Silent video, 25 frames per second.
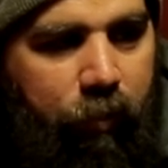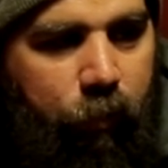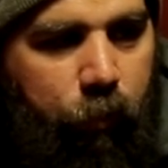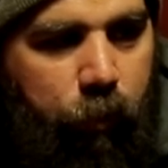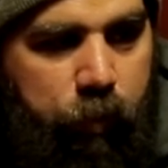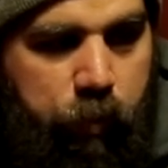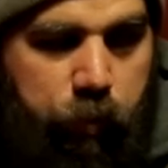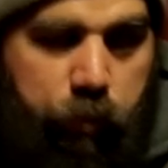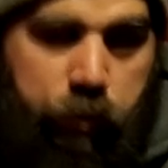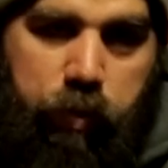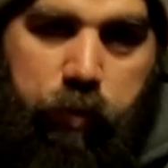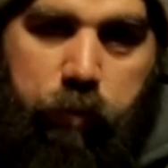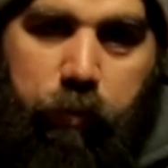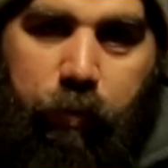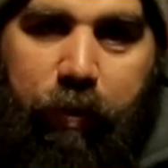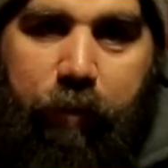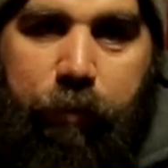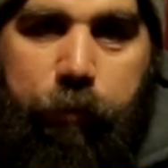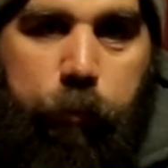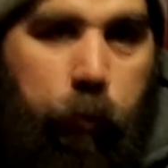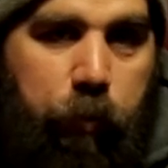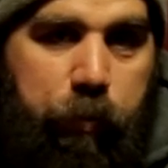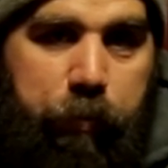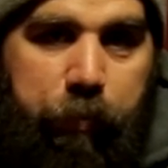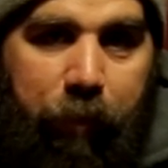Which will just
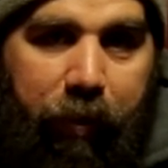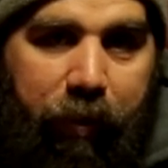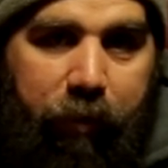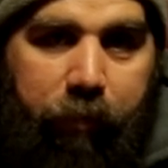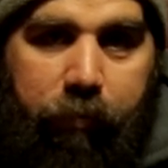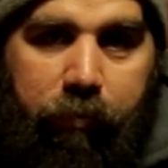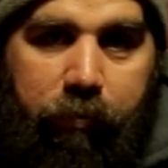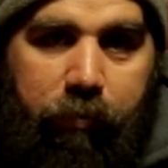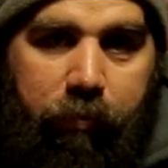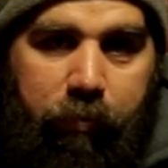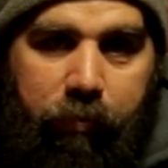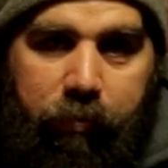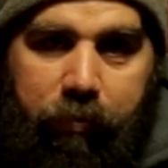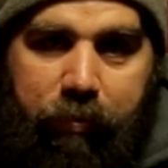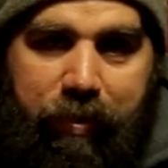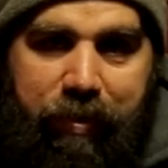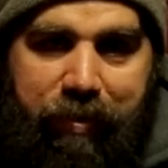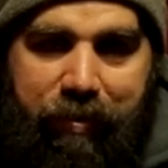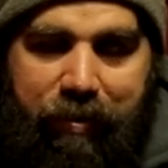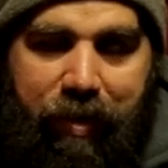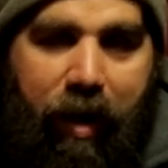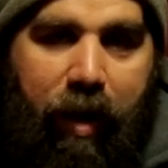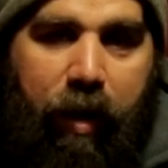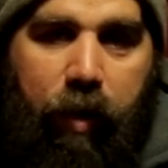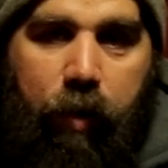reinforce my
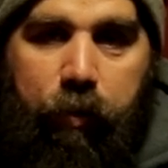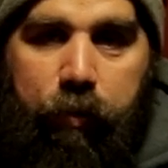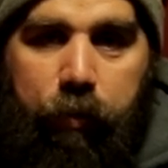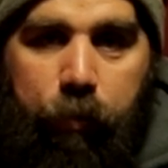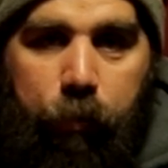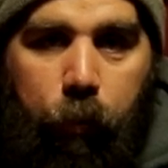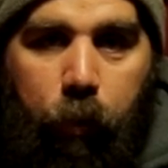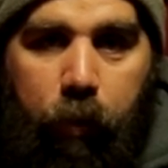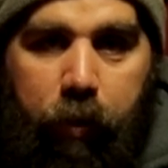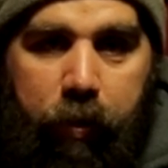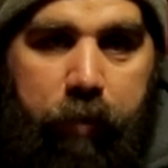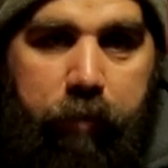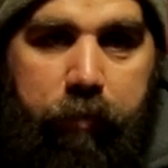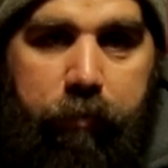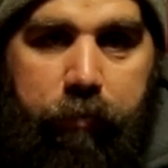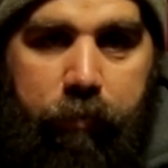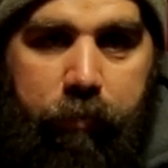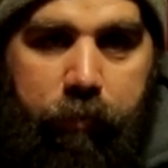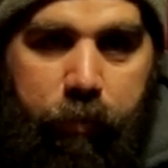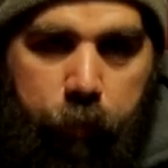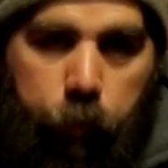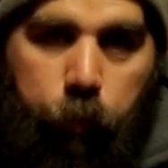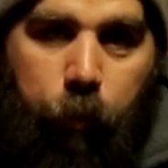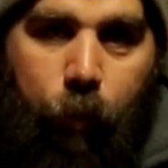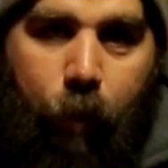desire to want to
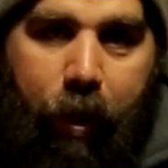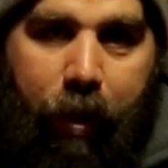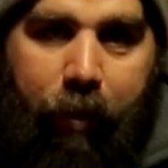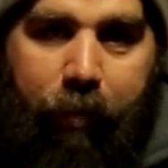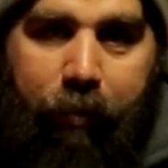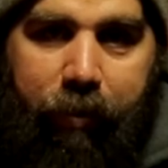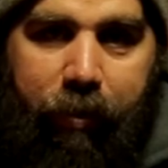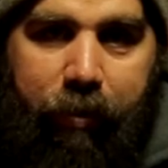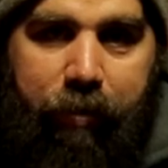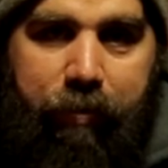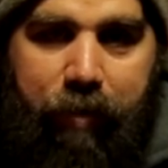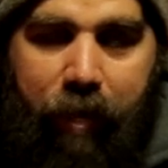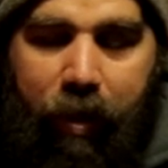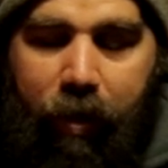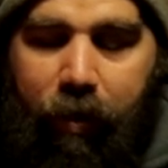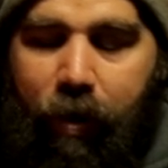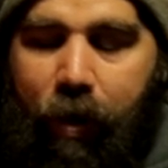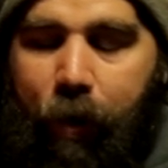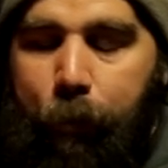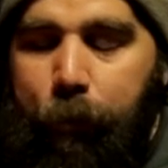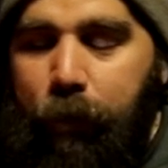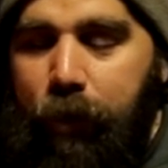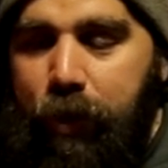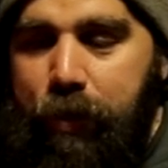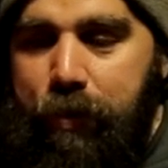through hike the entire
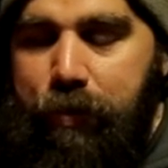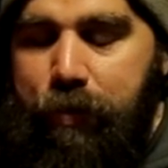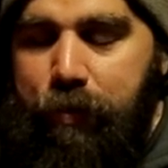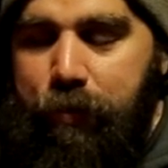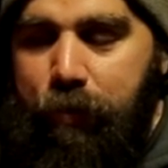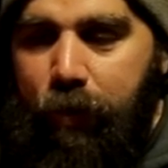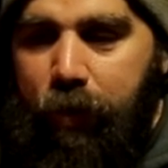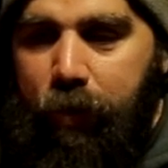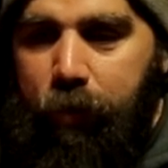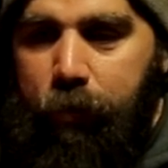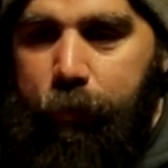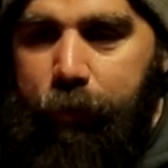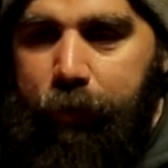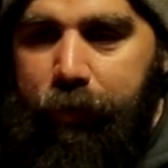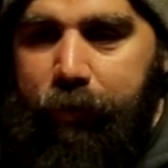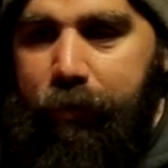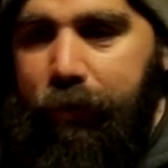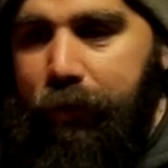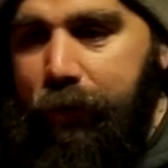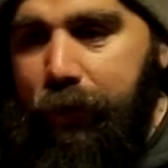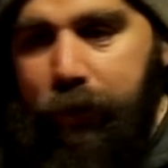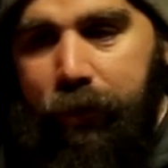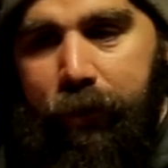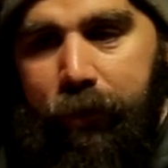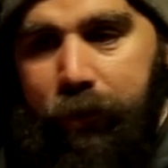Appalachian Trail. But,
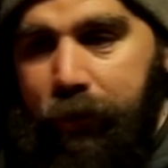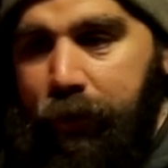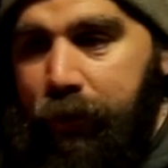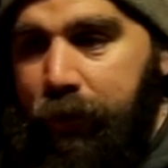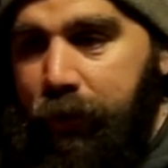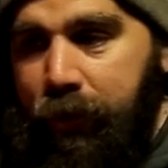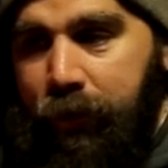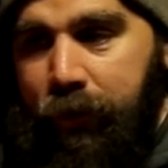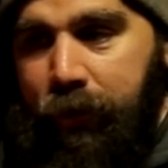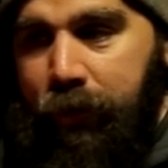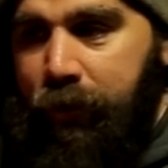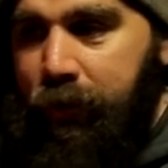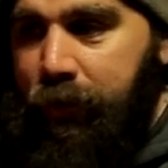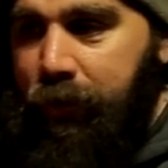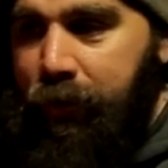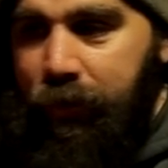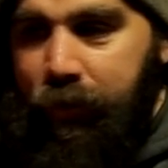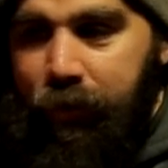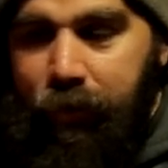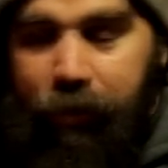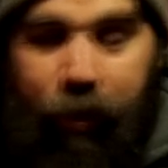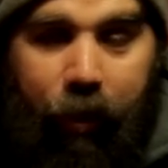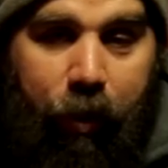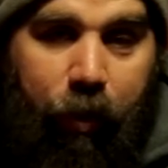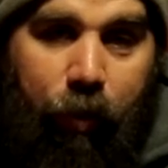
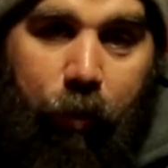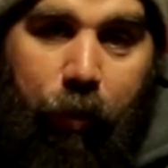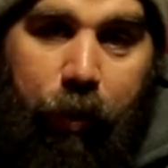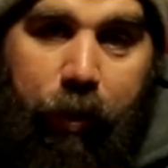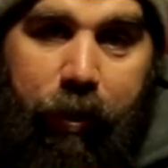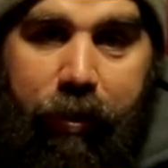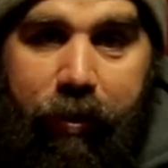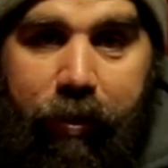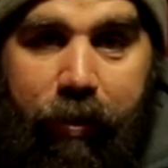you know,